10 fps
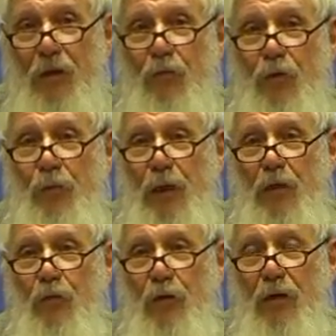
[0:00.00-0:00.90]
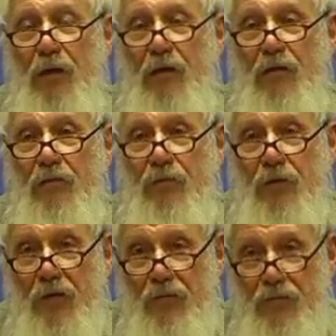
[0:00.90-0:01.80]
We make all kinds of
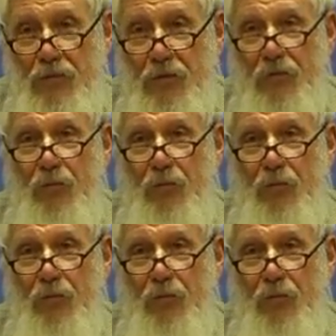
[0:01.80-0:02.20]
gestures.